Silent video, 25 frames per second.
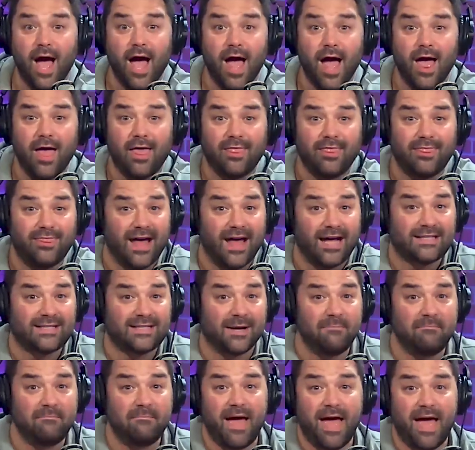No
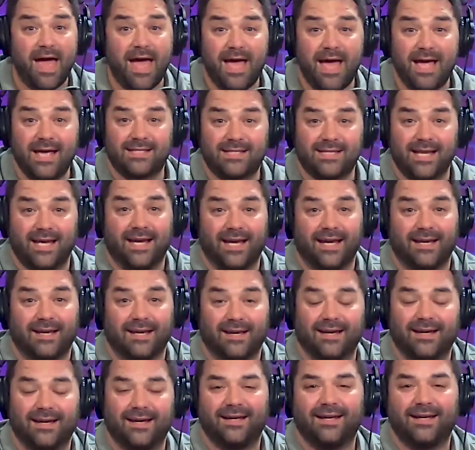care, no
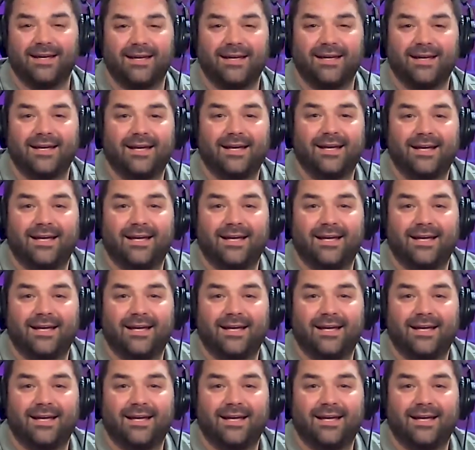police,